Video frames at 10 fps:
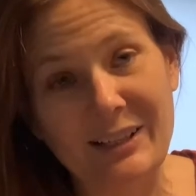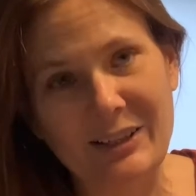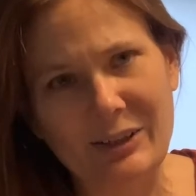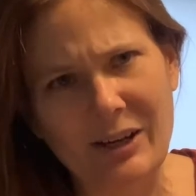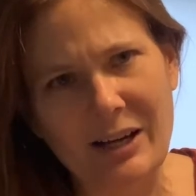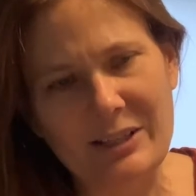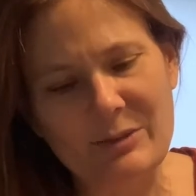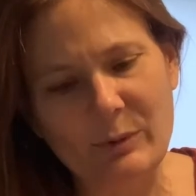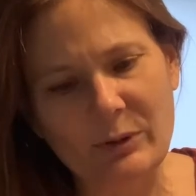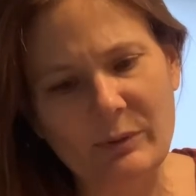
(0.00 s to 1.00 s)
Her
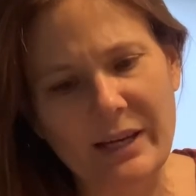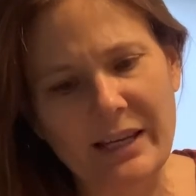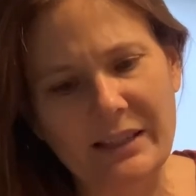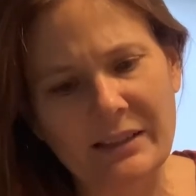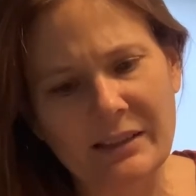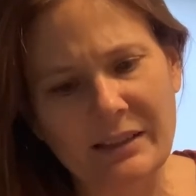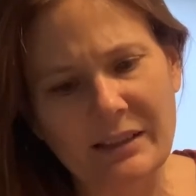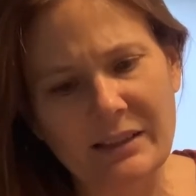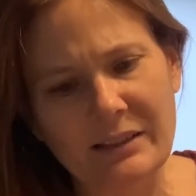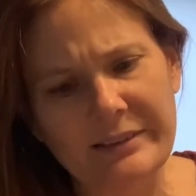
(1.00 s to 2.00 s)
eyes were red.
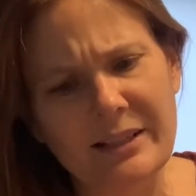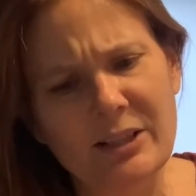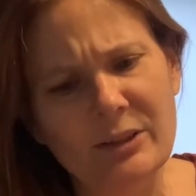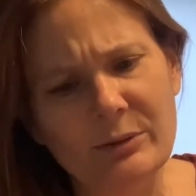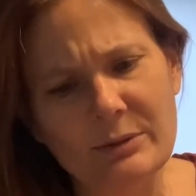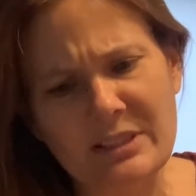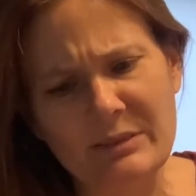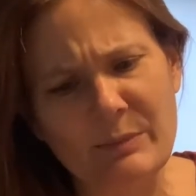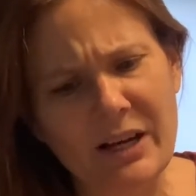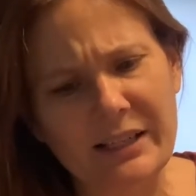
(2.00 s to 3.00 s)
No,
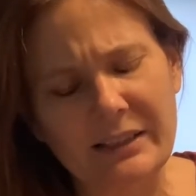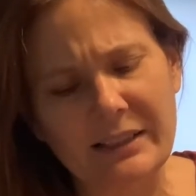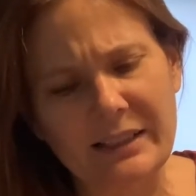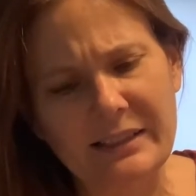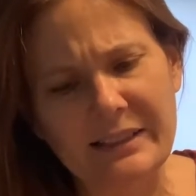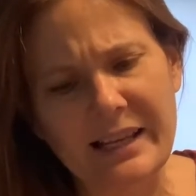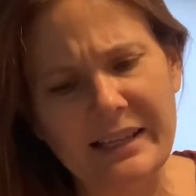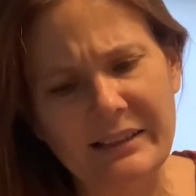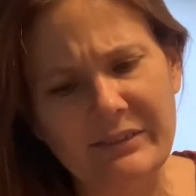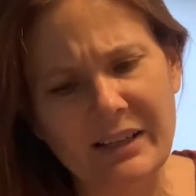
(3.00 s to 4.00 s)
smile again,
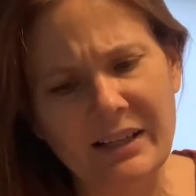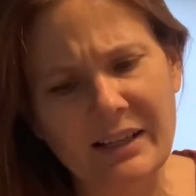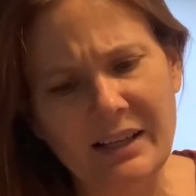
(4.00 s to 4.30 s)
Ava.